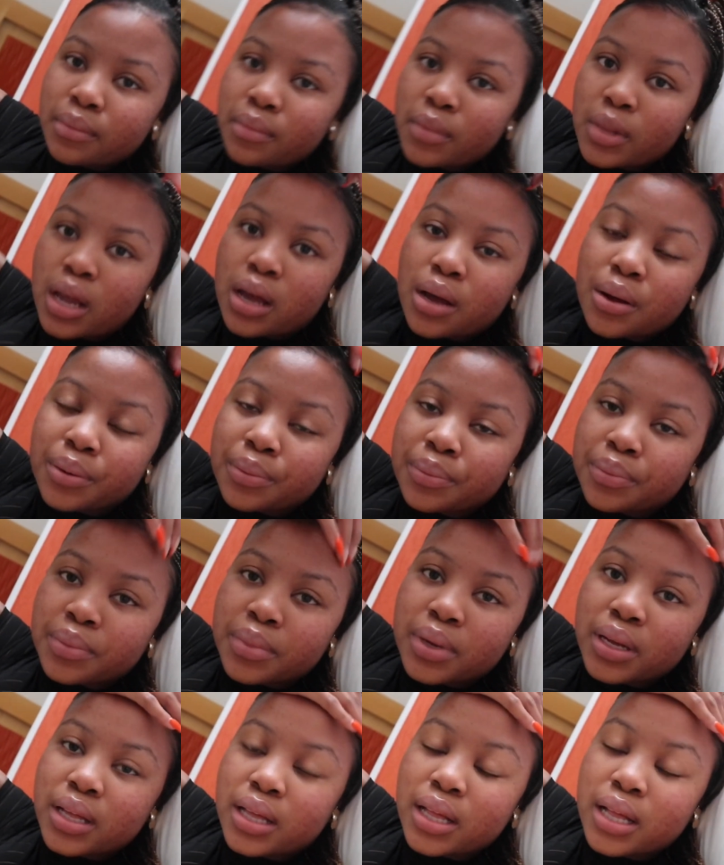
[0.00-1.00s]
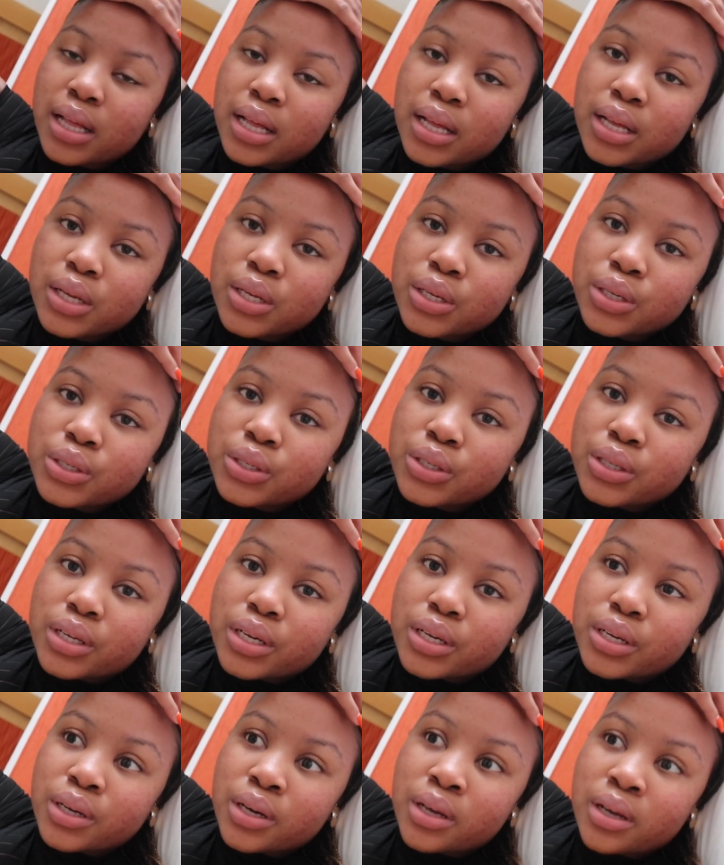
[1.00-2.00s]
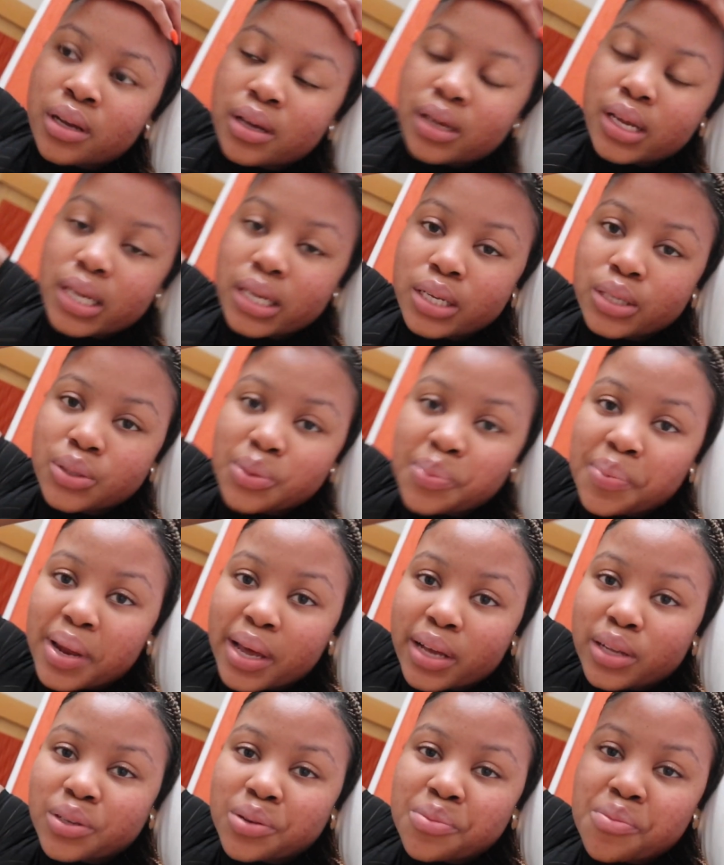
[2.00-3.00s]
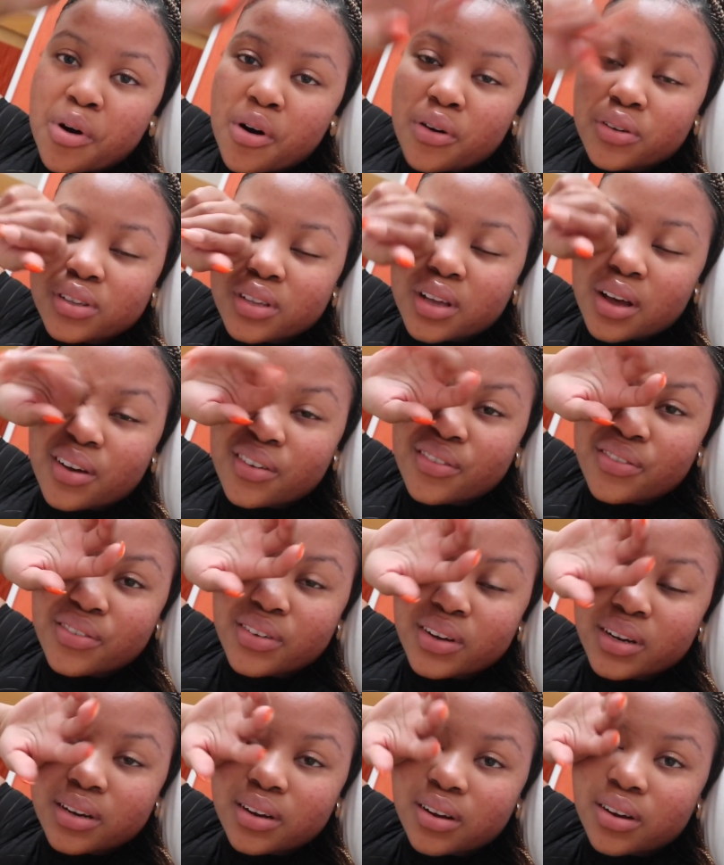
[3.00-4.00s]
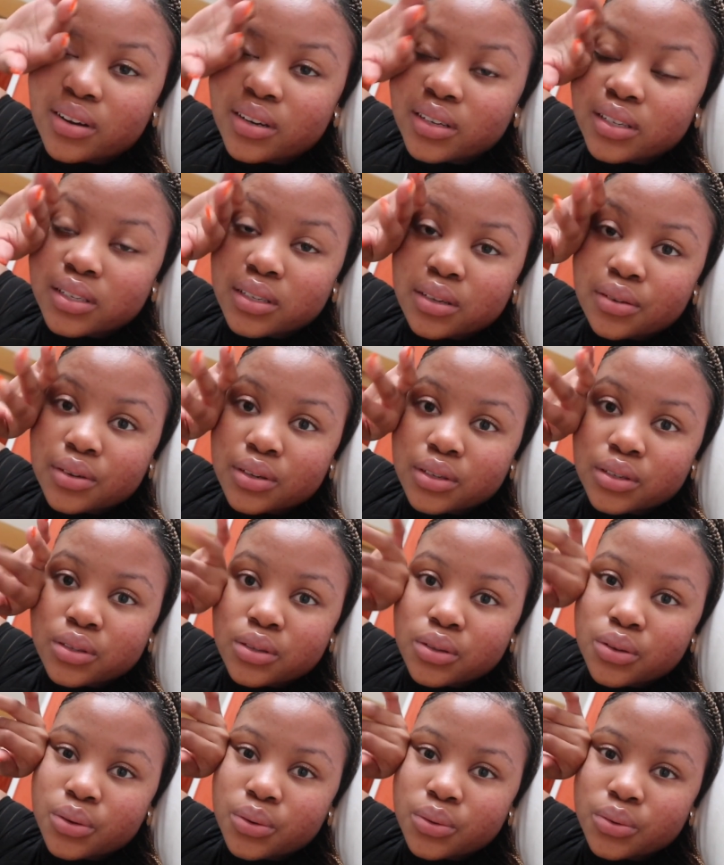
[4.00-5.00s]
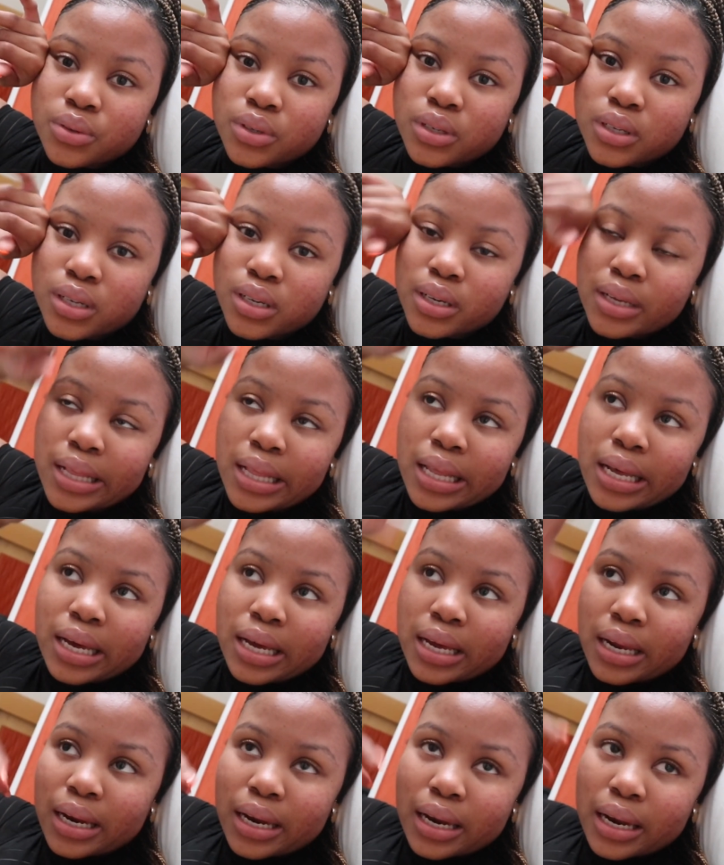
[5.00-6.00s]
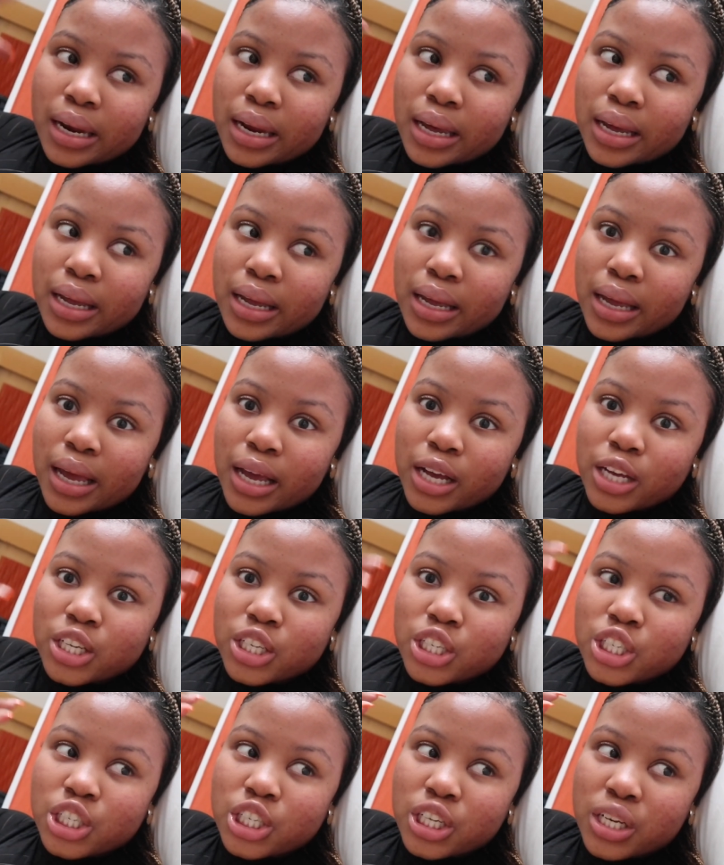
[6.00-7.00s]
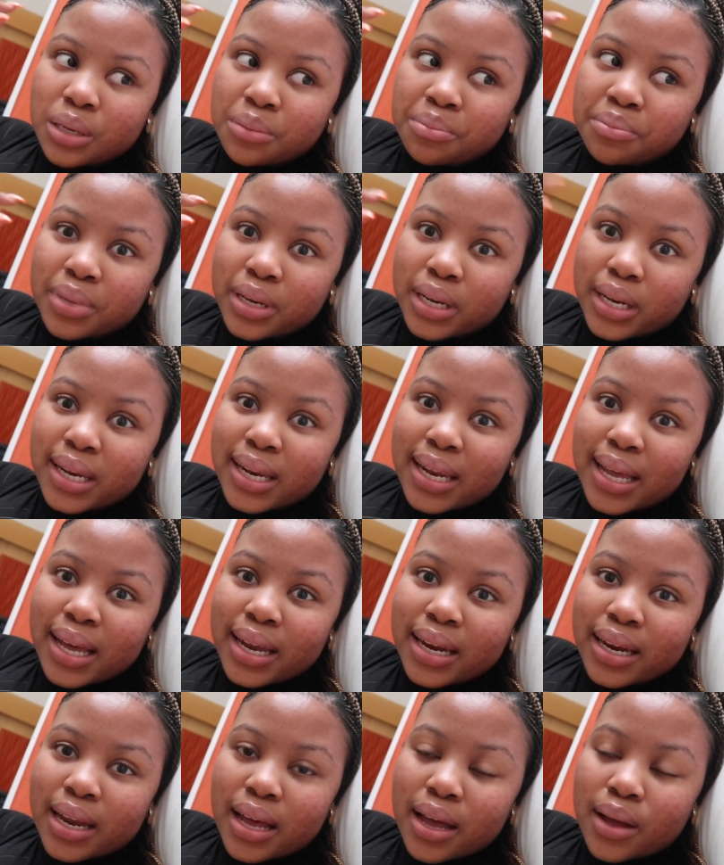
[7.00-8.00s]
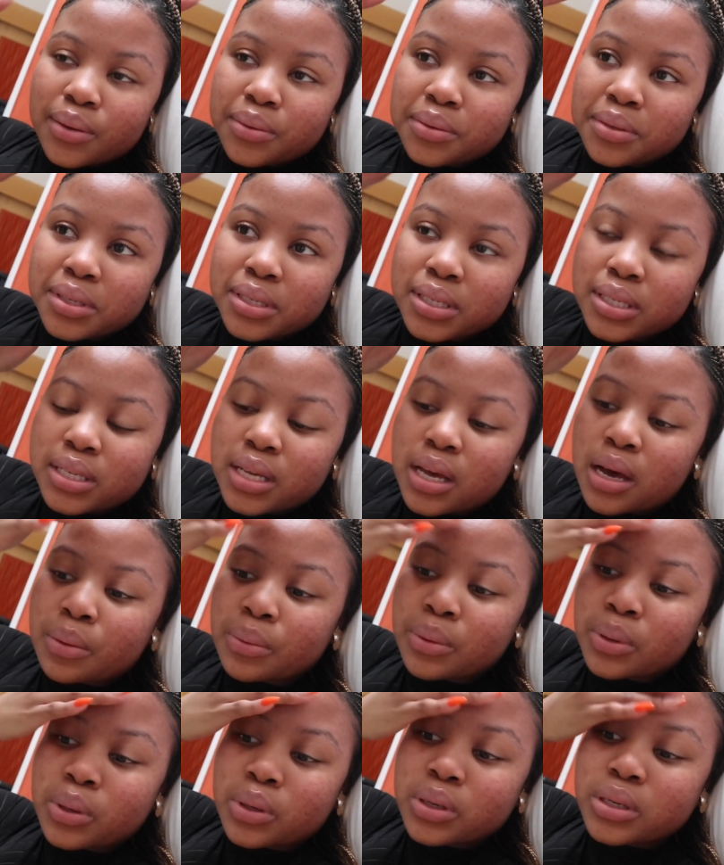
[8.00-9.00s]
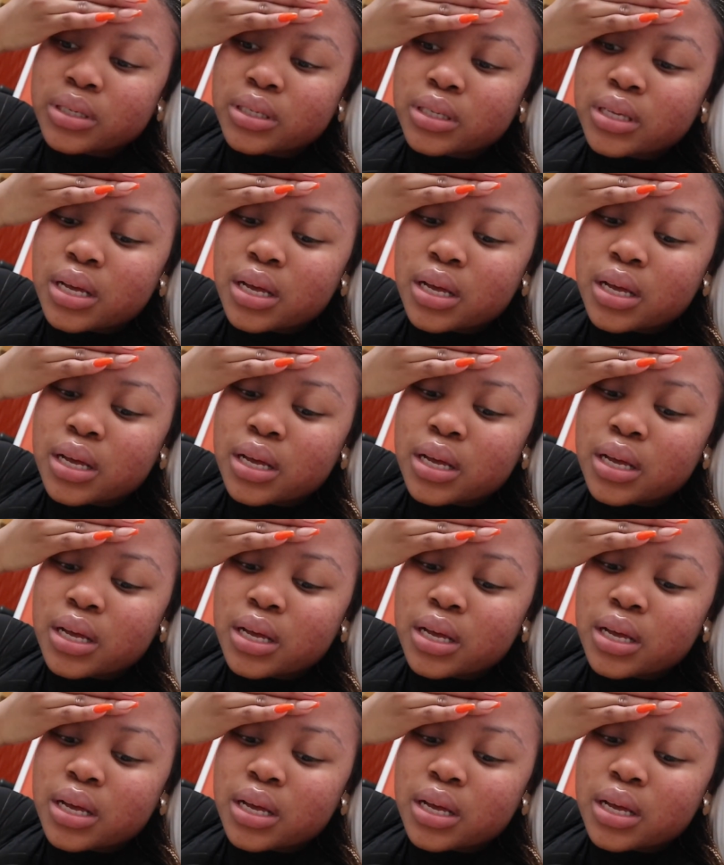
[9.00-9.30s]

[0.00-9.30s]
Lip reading: Then I need to plan tomorrow's outfit on a serious note, like actually plan it out and see how it looks.